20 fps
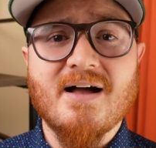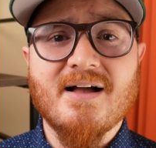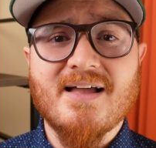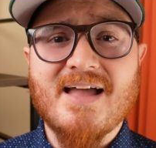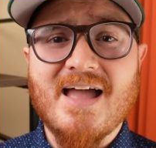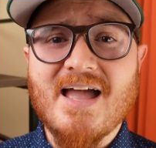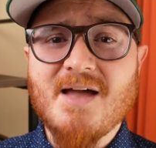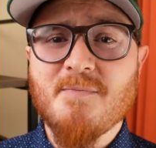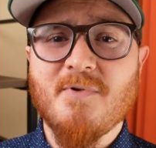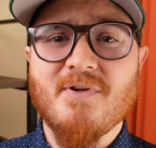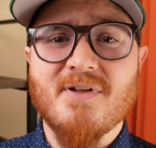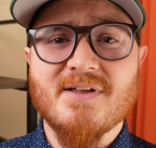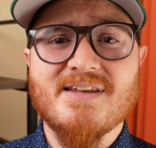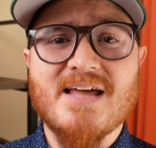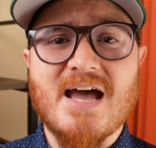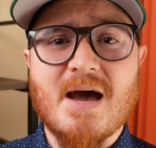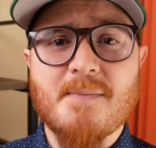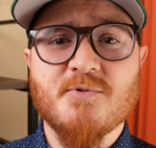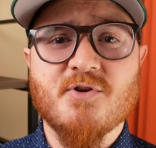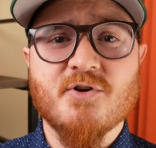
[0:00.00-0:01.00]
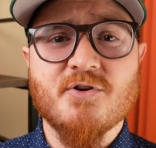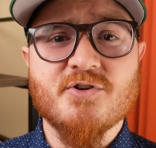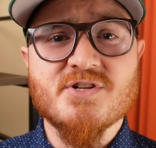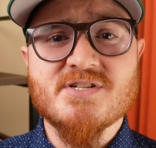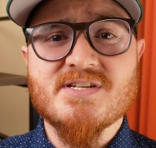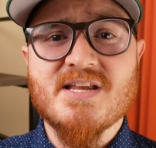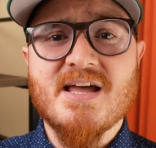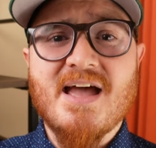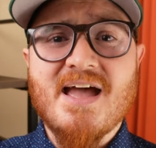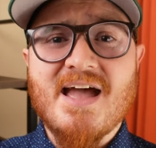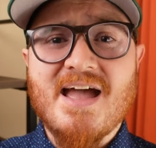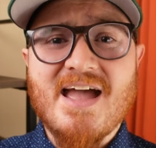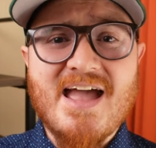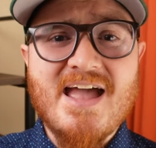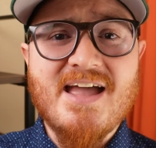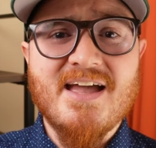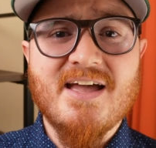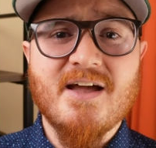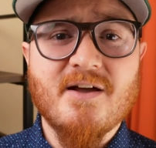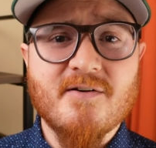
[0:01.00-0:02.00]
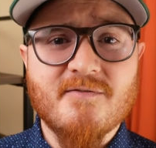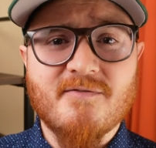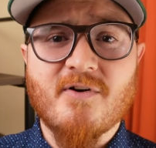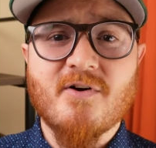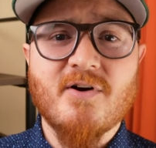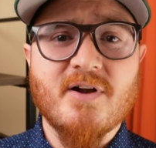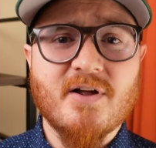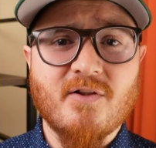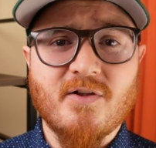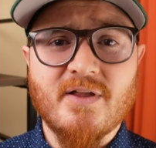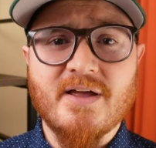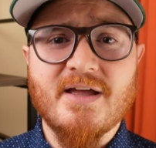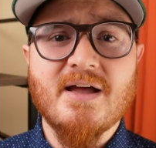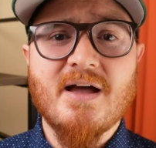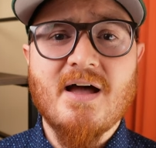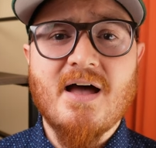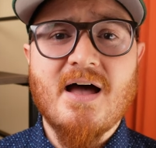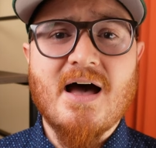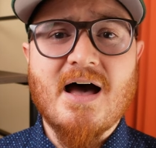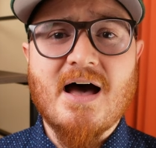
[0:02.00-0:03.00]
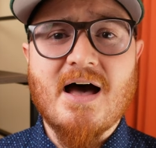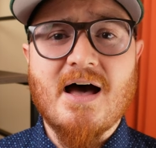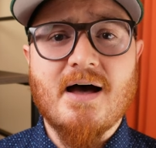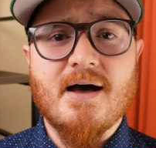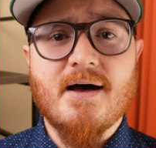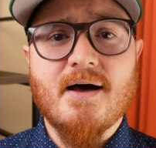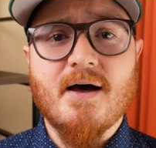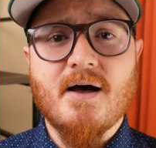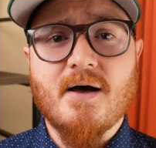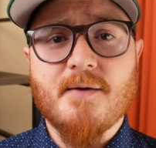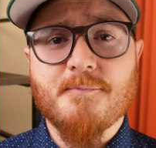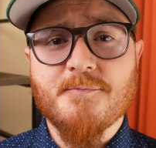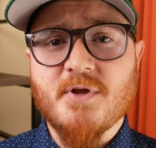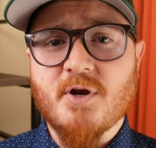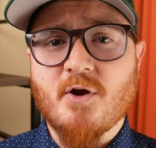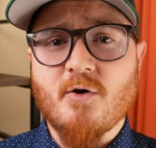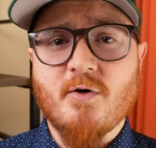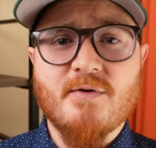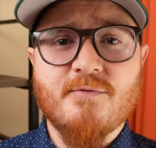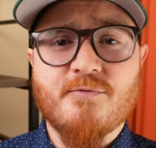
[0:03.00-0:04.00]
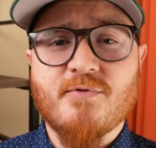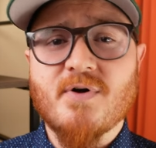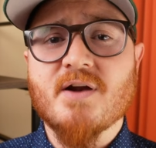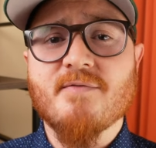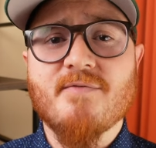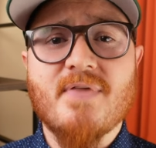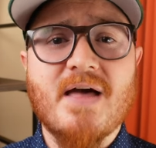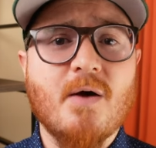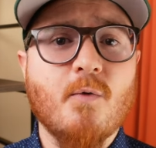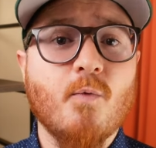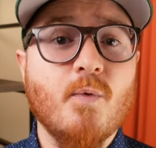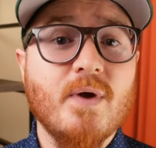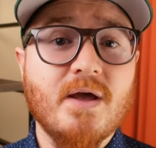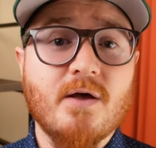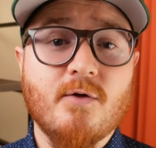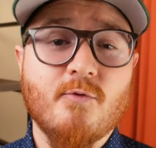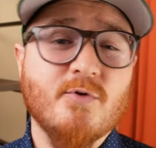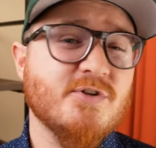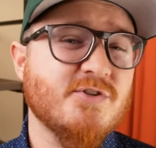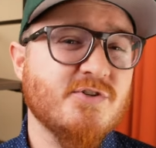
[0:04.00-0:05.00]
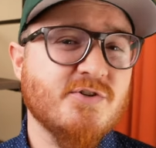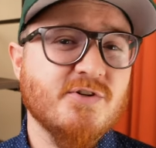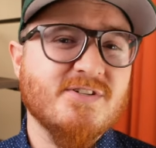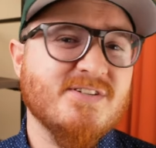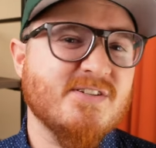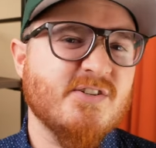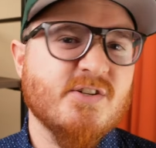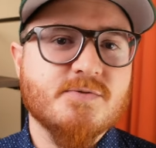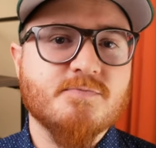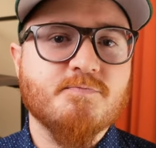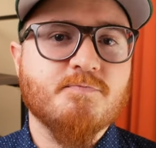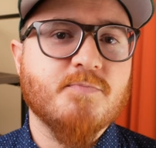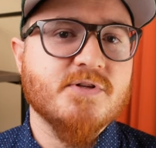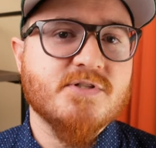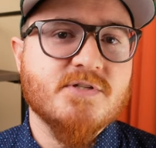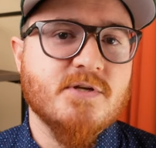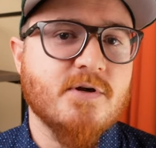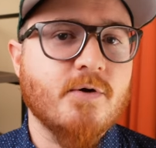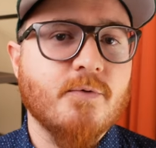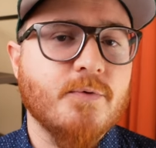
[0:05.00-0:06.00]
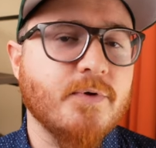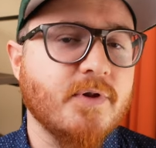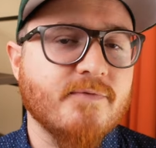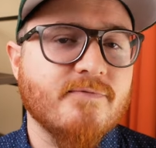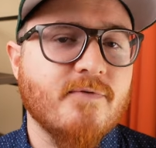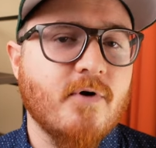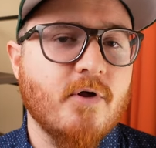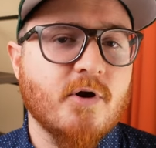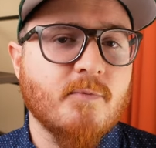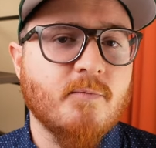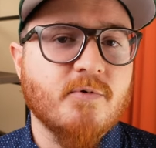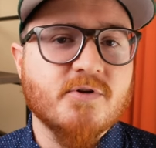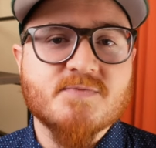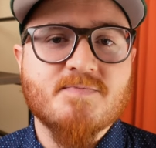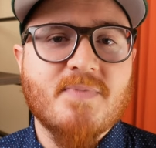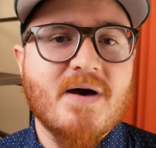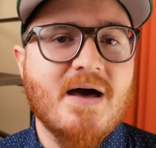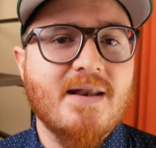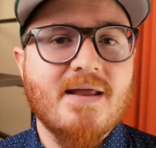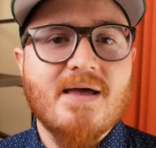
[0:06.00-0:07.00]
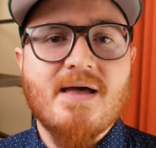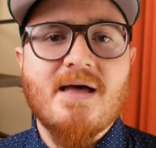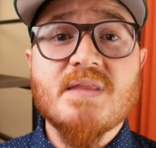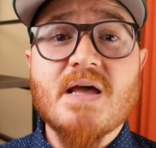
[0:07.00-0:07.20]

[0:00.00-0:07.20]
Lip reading: cable adapter just hanging vertically, you know, in front of that wheel, which just puts it in a really vulnerable spot.